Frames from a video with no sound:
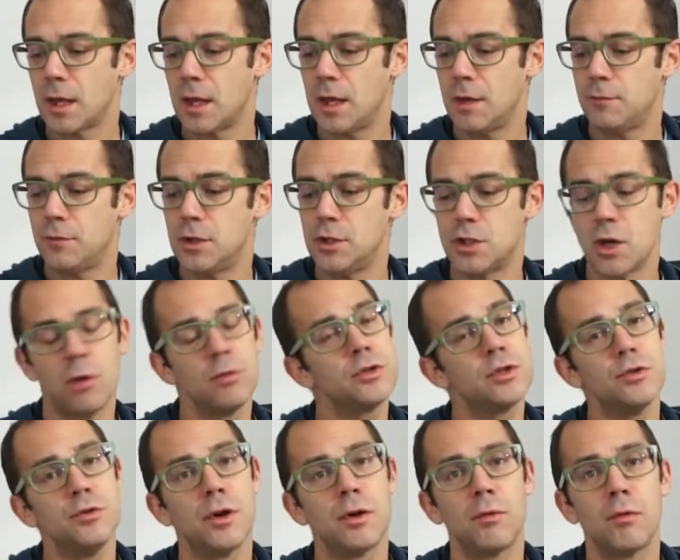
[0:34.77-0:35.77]
If you don't
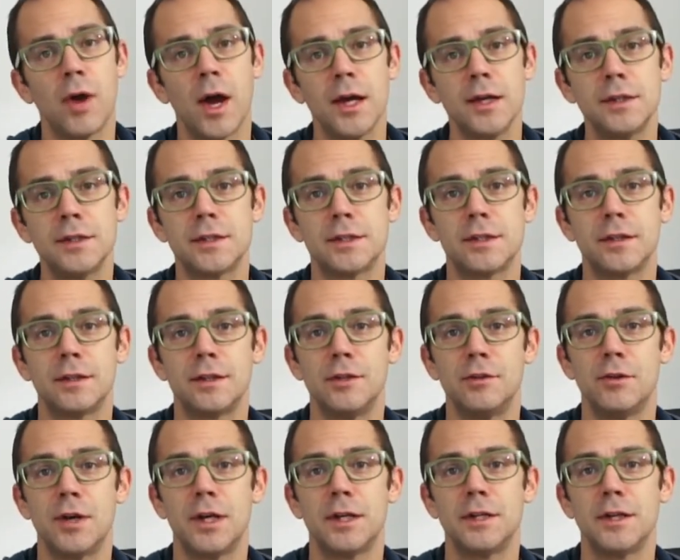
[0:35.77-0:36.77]
do it right,
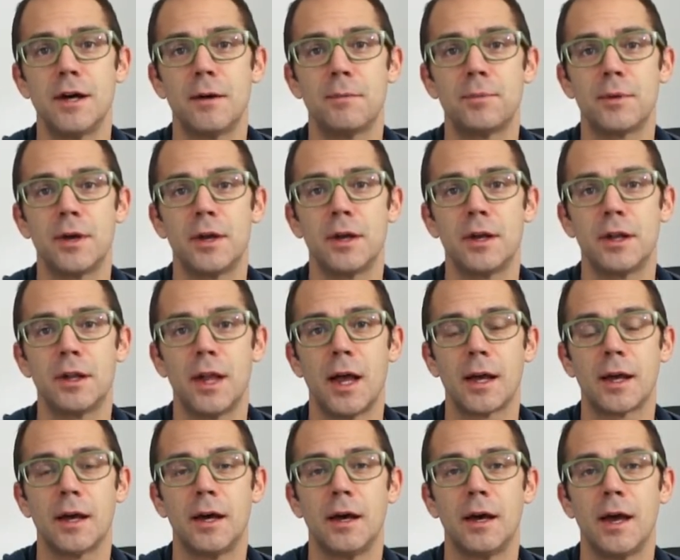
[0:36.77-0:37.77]
you end up in
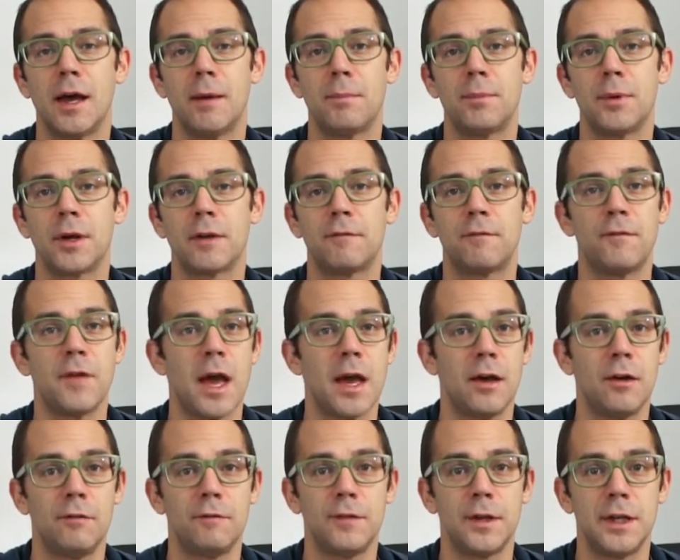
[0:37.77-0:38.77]
like a epic
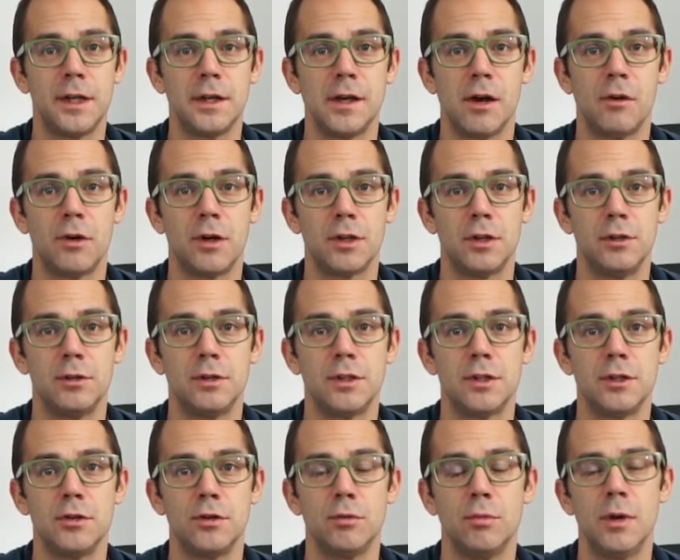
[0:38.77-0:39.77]
fail video on
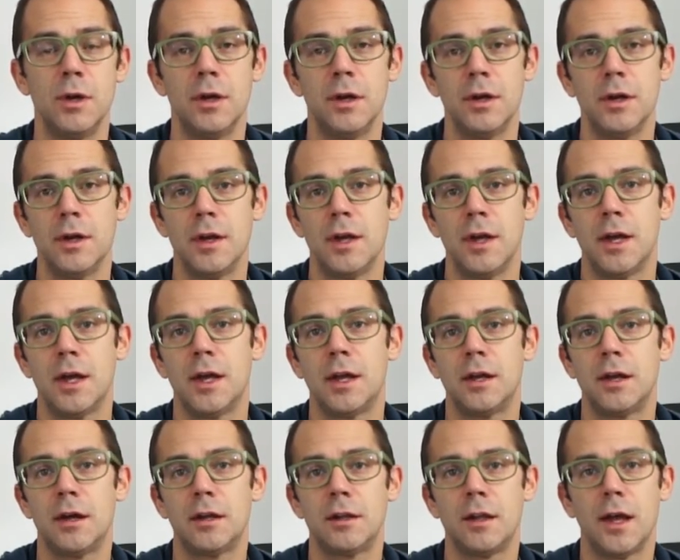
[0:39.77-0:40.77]
YouTube. And
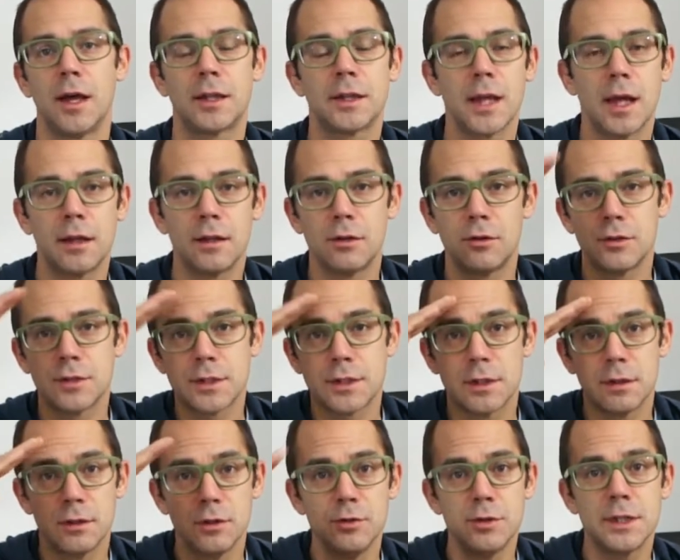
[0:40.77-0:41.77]
unlike that little
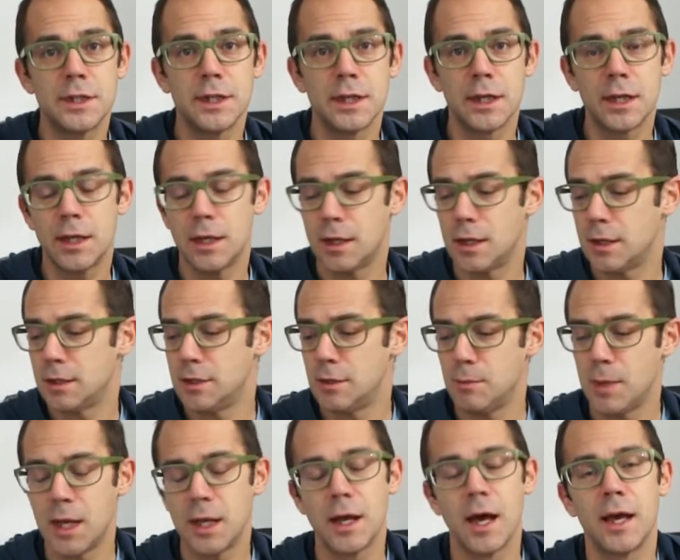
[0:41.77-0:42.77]
saluting kid, you
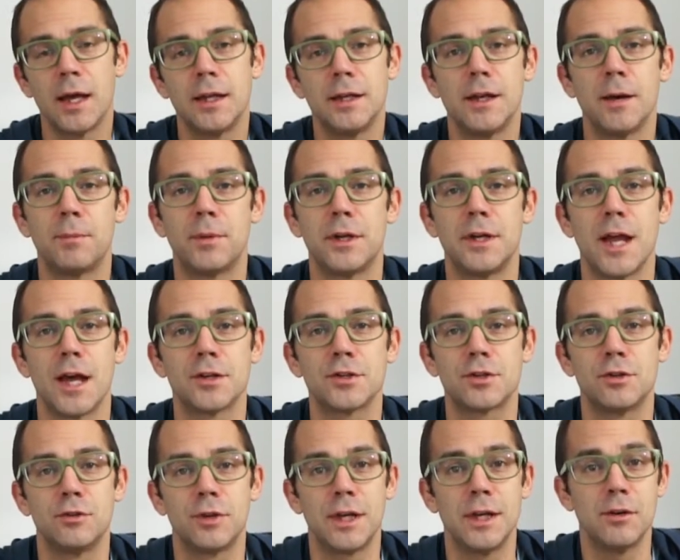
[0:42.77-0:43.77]
may not end up a
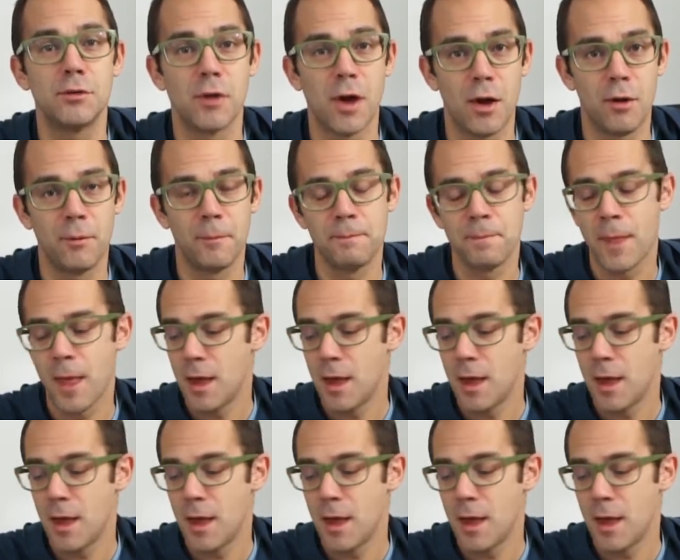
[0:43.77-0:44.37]
national hero.